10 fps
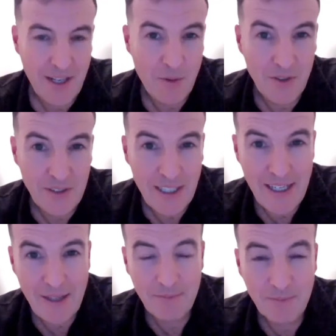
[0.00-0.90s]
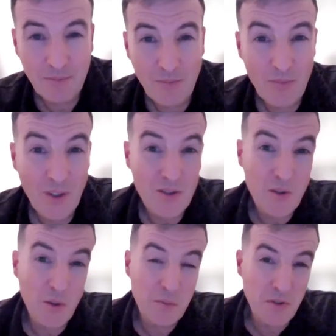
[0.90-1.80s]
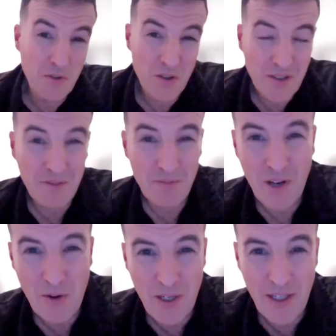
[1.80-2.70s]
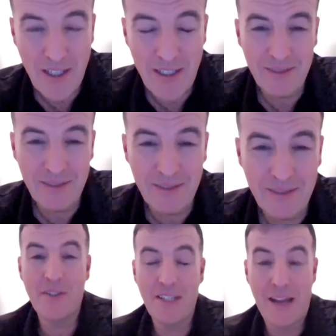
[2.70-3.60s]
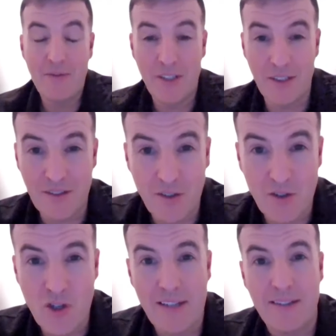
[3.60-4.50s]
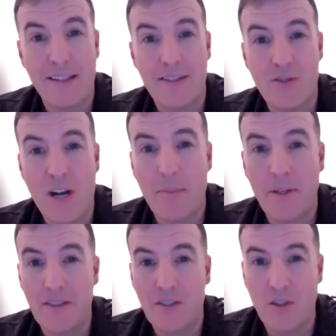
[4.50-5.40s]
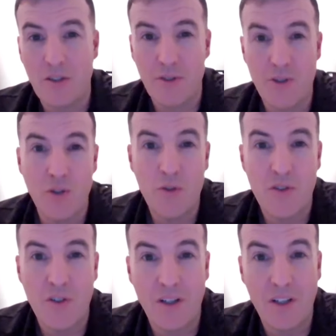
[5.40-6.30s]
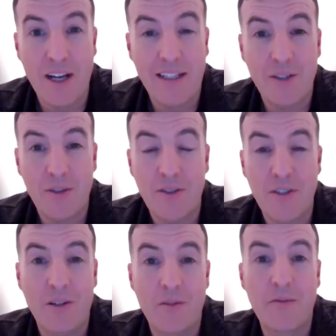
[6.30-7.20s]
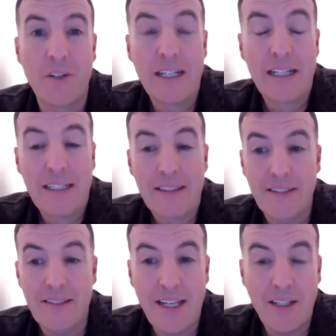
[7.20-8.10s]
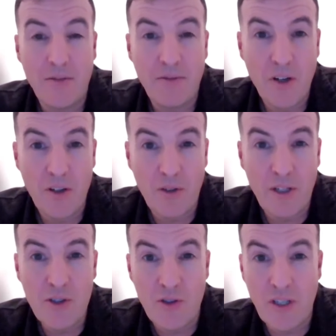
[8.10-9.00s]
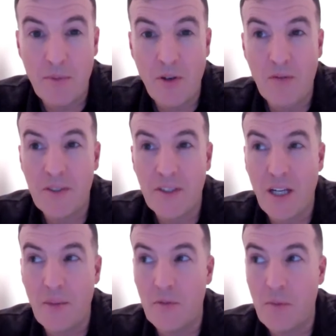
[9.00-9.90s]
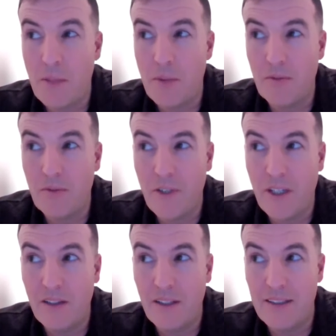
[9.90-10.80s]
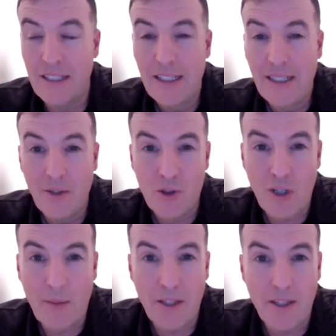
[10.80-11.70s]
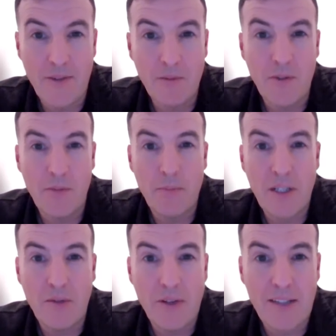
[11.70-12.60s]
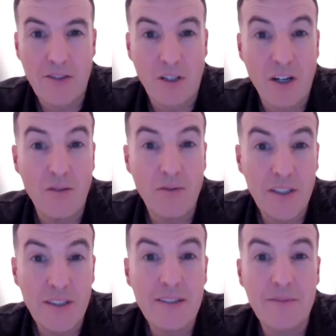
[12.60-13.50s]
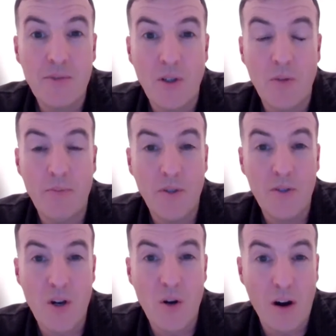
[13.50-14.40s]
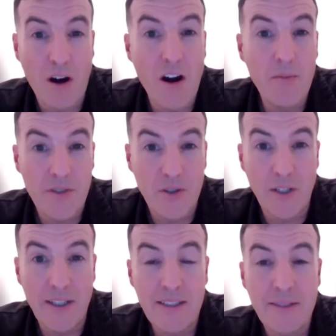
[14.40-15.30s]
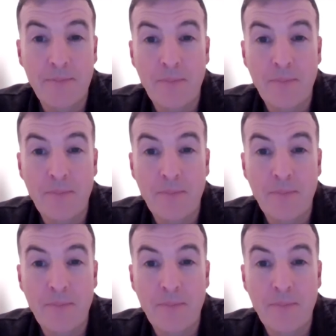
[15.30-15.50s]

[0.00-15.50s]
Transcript: that one. Um, so I suppose there's very limited evidence to suggest that strapping is going to reduce your likelihood of sustaining a further injury, but oftentimes people feel that the strapping gives them a bit of extra confidence. So there's no harm in doing it.